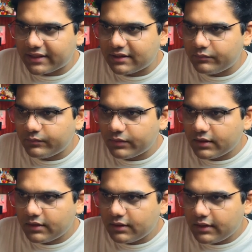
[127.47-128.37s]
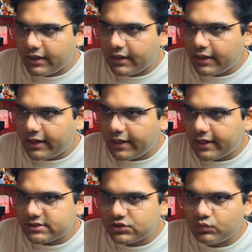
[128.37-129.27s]
drag them
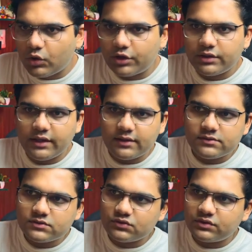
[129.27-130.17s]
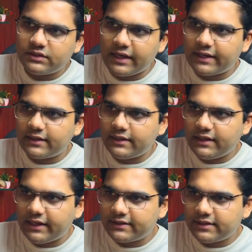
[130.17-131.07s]
as you want. Yeah, so
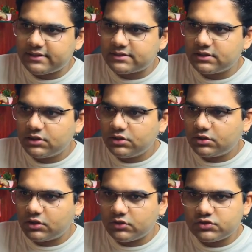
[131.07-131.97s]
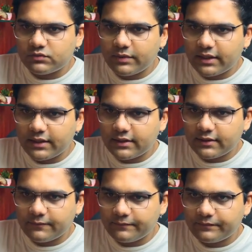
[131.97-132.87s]
diagonally like this. You can also make it
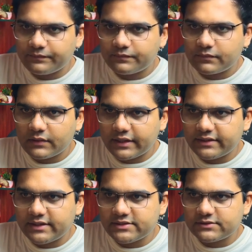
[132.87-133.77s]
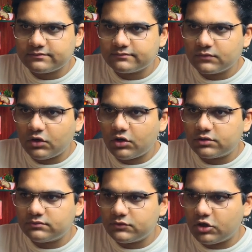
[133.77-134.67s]
like this
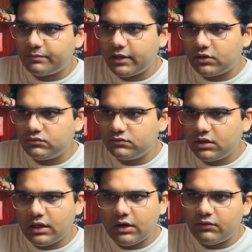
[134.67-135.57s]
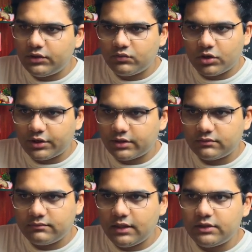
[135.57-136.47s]
or top down, however you want
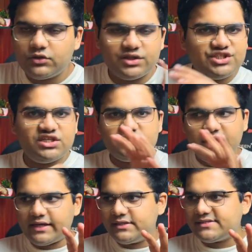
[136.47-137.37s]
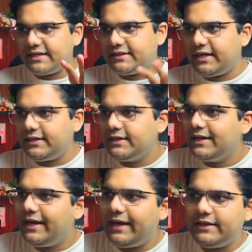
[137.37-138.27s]
it. Yeah, you can change the angles like that,
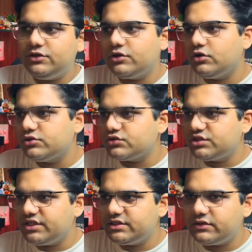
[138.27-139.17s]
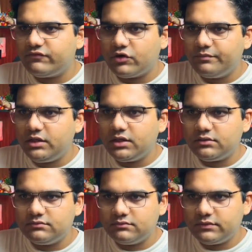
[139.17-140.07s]
and you can also change it from
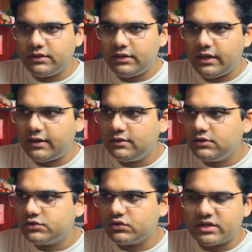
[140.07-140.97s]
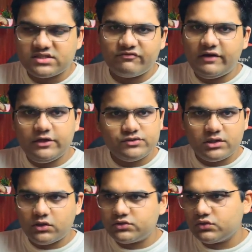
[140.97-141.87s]
here. Yeah, so custom
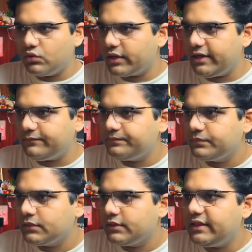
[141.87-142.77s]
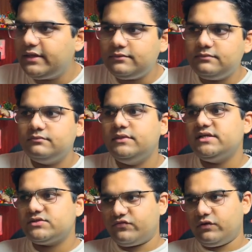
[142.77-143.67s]
values are also okay. Then
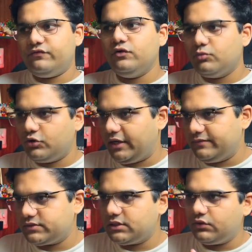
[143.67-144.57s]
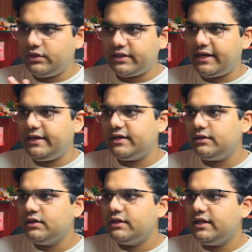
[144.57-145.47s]
there's a few more types. Now in
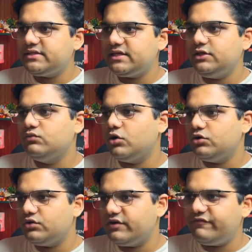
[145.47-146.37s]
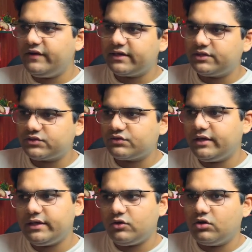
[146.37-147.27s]
gradient, let's say you want to reflect,
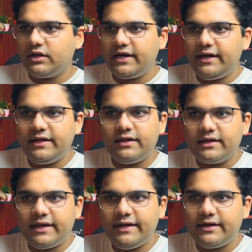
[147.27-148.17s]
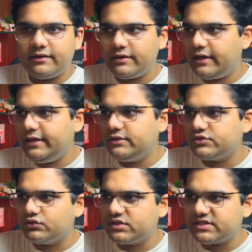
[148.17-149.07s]
square, or a radial gradient, right?
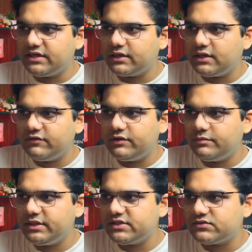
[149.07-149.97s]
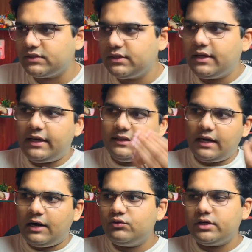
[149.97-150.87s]
So the center color will be this one
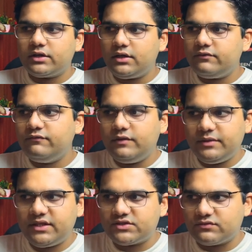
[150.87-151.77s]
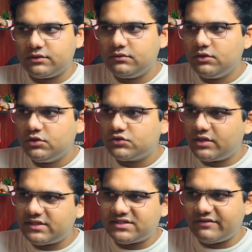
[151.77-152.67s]
and the outer color will be this one.
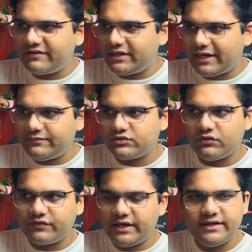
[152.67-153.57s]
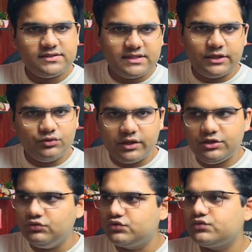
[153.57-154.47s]
So there's several types of gradients that you
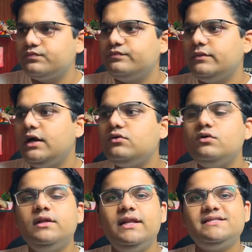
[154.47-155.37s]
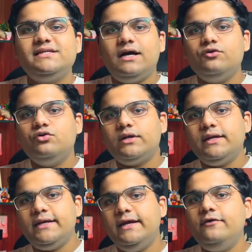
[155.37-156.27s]
can use. Now let's see how you
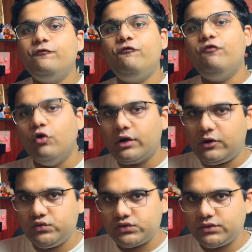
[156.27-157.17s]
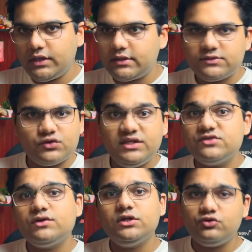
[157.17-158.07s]
can create foregrounds. Yeah, so
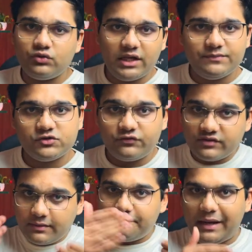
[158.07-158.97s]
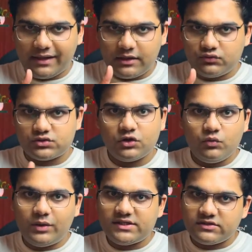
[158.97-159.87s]
these were the two types of backgrounds.
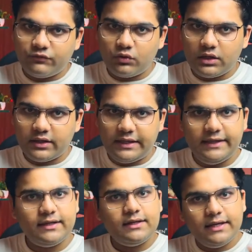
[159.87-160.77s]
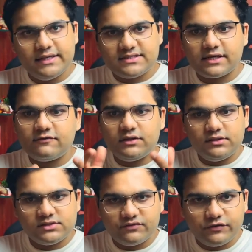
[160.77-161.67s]
One is the four color gradient and second
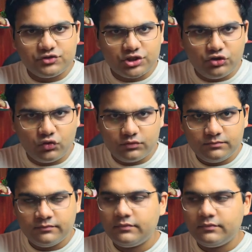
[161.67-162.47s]
one is the fusion node.